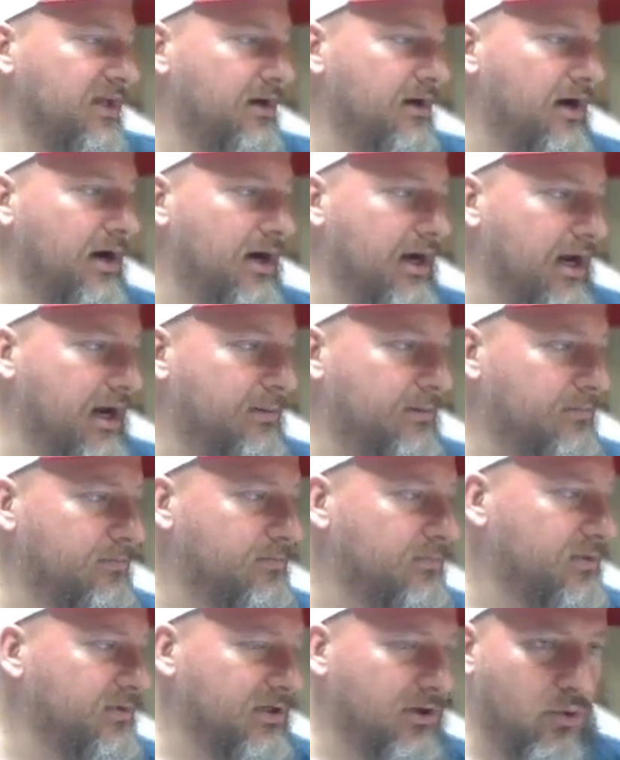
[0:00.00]

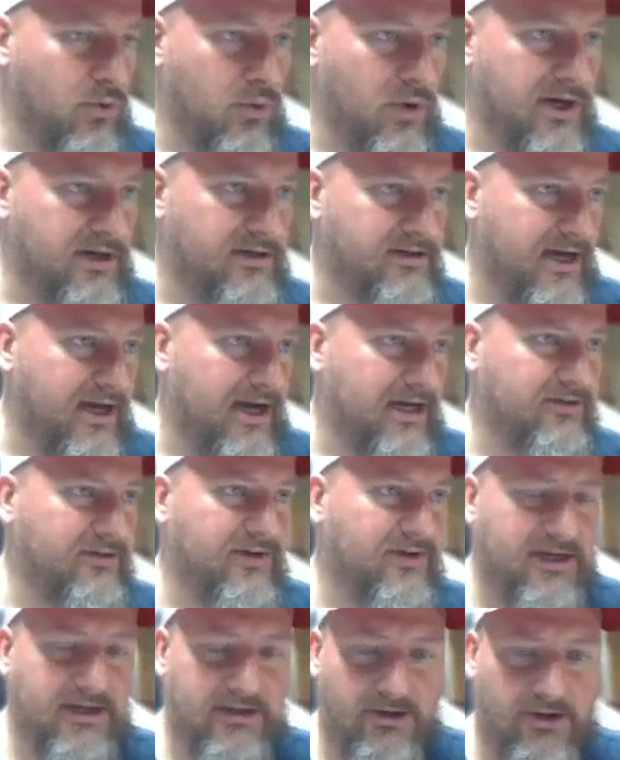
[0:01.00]
I'm going to
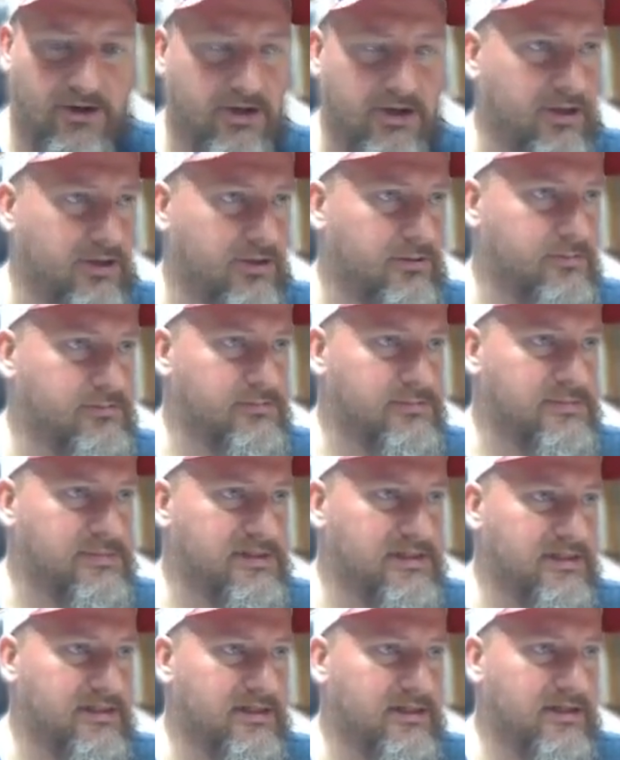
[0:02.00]
activate our code
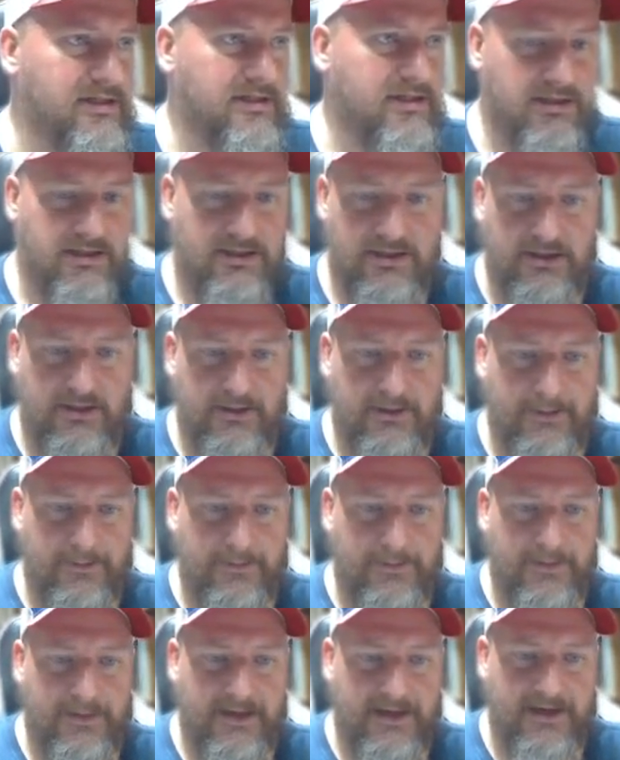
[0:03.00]

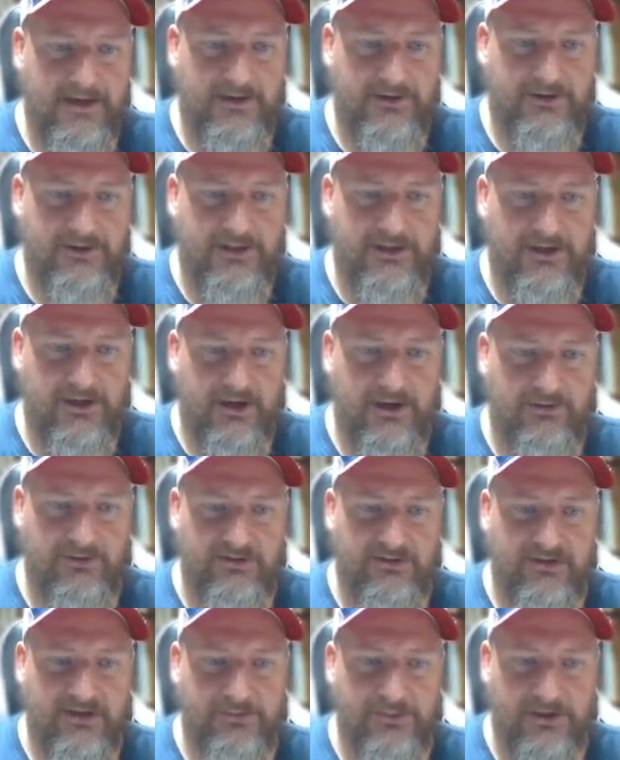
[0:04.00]
down here. I
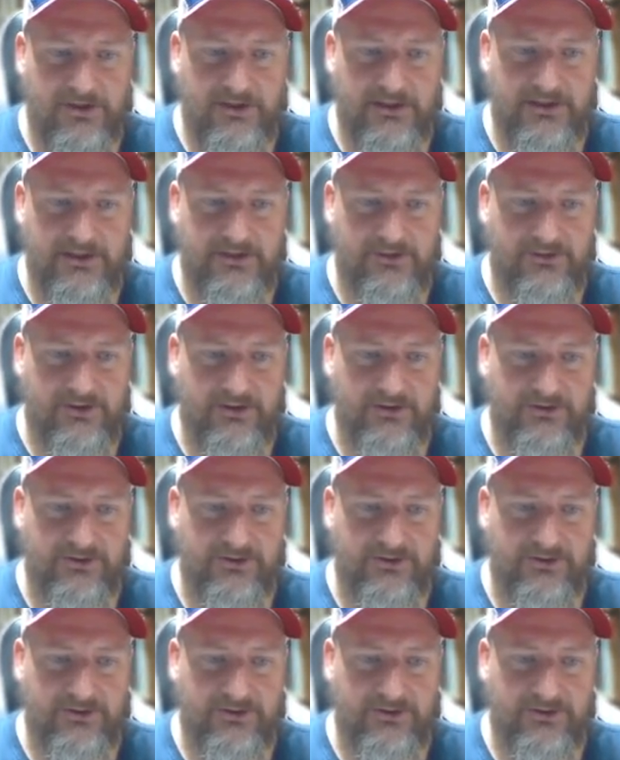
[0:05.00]
always keep on hitting the wrong